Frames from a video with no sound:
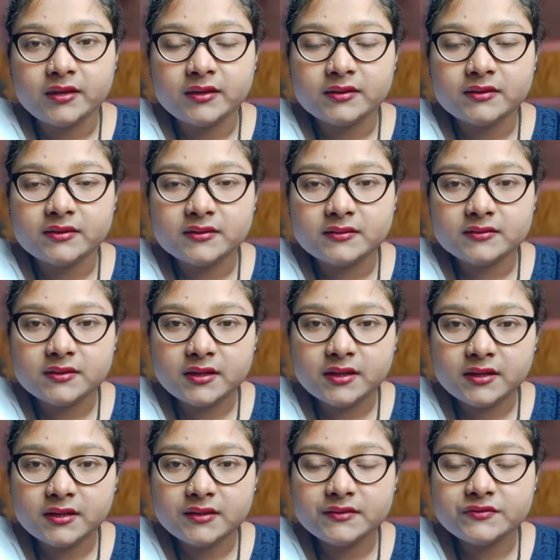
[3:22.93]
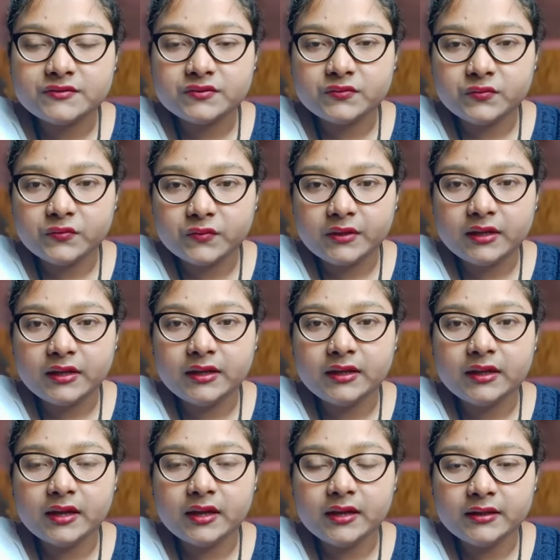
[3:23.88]
The sun is only
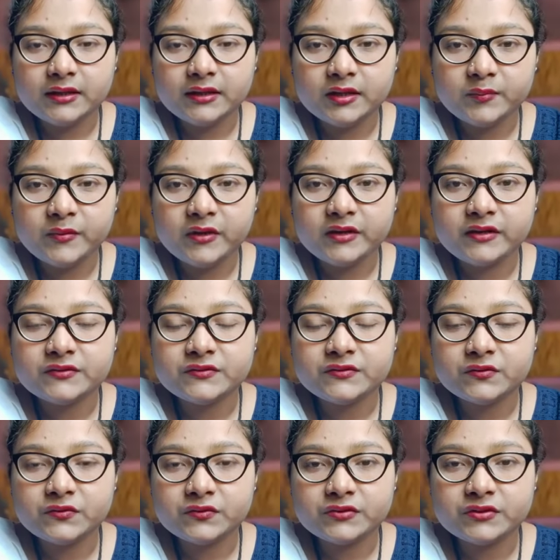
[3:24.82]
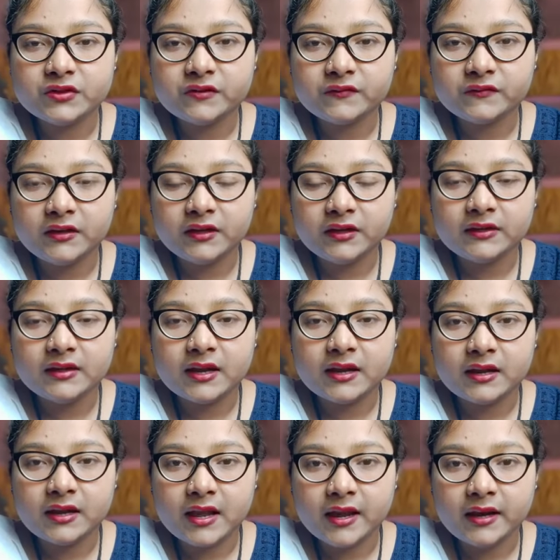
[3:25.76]
ultimate source of heat
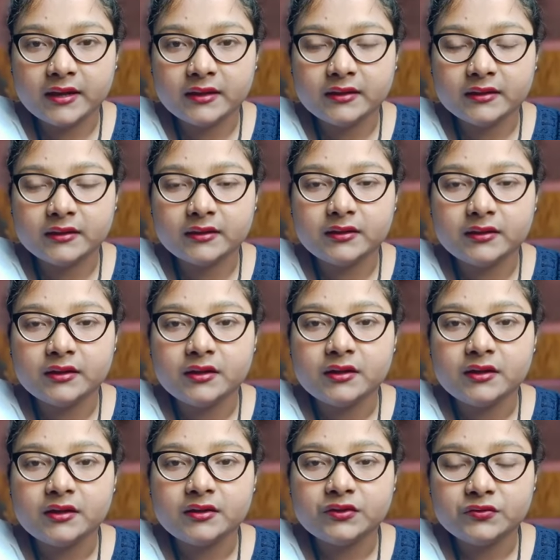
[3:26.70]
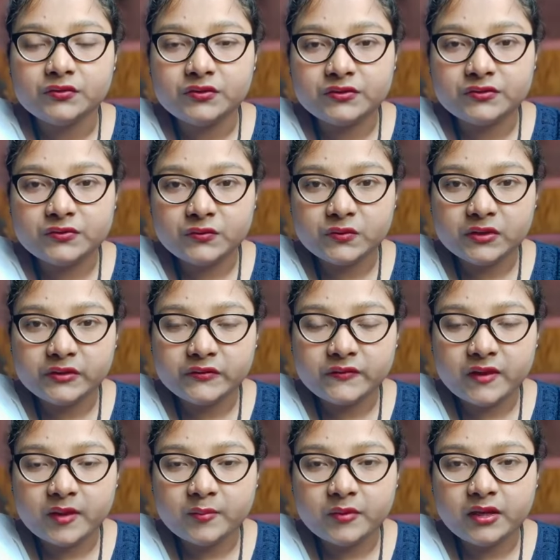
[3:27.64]
and light to the solar
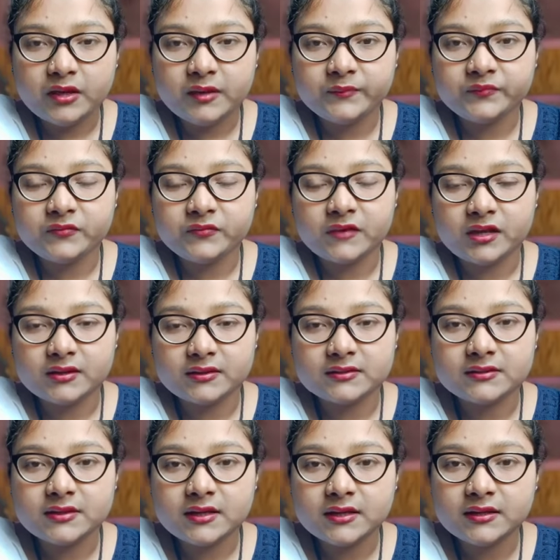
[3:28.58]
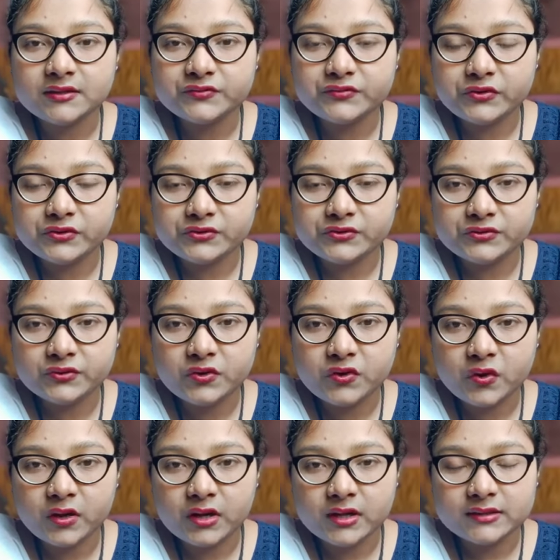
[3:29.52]
family. Sun is also
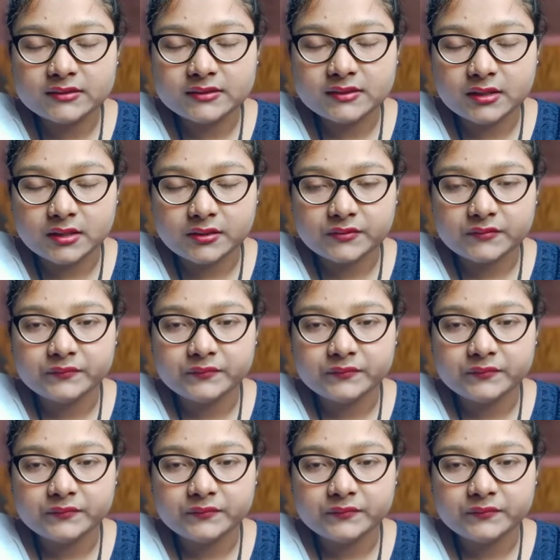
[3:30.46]
called a star.